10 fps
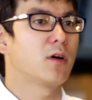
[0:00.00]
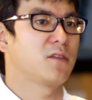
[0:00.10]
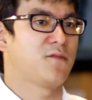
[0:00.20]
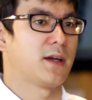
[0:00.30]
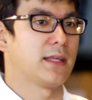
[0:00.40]

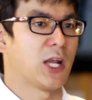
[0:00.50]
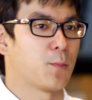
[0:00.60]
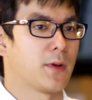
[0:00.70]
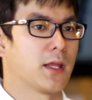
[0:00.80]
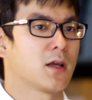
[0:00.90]
modified
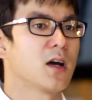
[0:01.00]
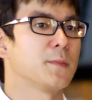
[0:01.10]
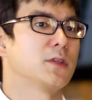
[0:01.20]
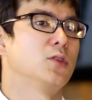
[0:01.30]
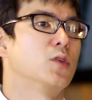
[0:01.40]
airplane
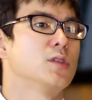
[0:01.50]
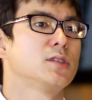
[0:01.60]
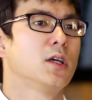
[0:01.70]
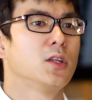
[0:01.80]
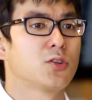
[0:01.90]
cockpit doors
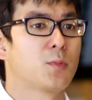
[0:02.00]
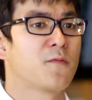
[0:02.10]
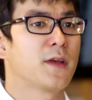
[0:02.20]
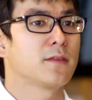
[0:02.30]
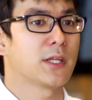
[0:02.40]
to
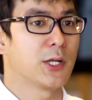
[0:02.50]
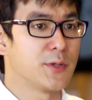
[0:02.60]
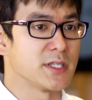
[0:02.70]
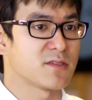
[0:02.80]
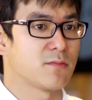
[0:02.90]
prevent
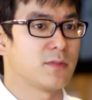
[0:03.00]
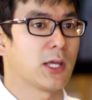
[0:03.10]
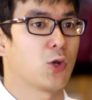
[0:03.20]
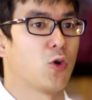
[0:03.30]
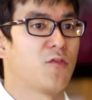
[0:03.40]
terrorists from
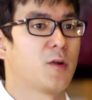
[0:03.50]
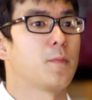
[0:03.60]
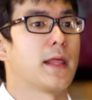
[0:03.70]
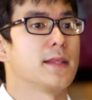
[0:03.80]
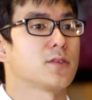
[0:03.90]
taking over a
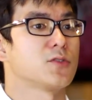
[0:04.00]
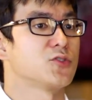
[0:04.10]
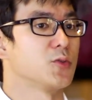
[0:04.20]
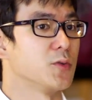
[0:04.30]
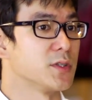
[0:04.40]
plane's
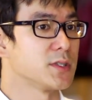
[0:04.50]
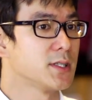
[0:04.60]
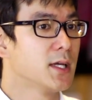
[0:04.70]
controls.